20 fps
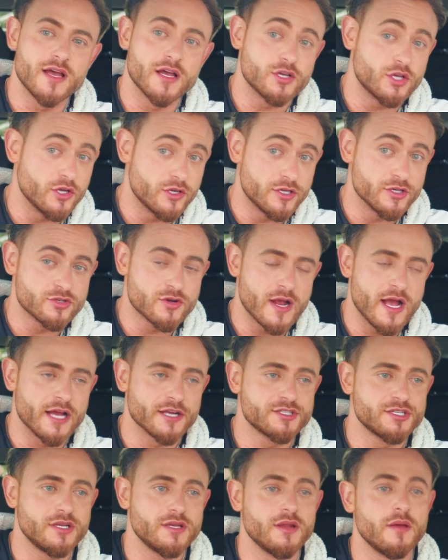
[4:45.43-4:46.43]
a good
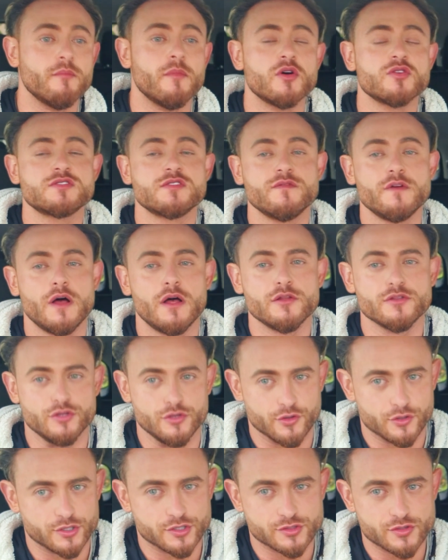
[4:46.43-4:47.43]
contraction, and most of all,
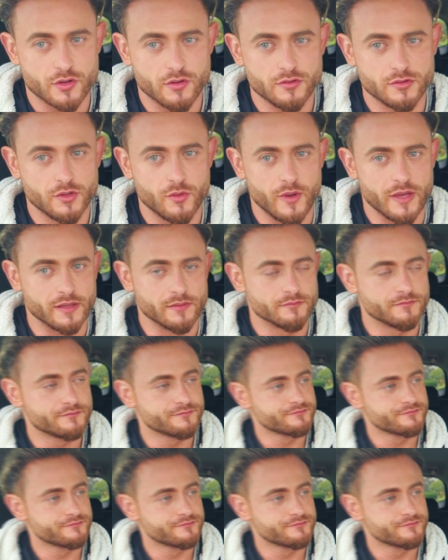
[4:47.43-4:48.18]
you're controlling the weight.